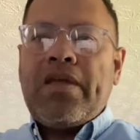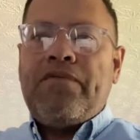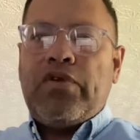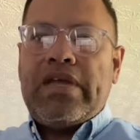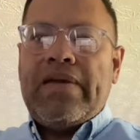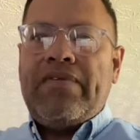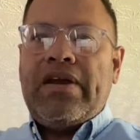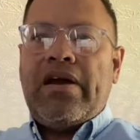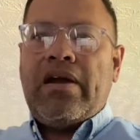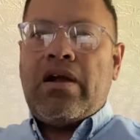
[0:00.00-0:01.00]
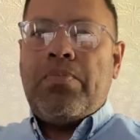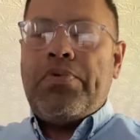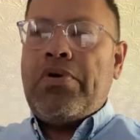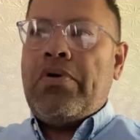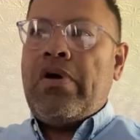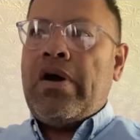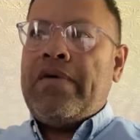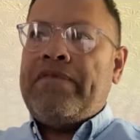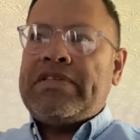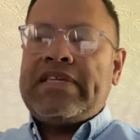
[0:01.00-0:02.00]
for giving a couple
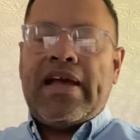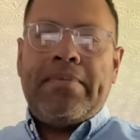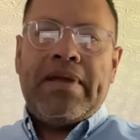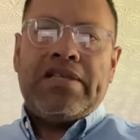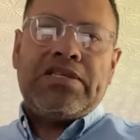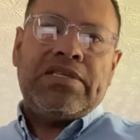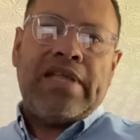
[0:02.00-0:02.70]
of assignments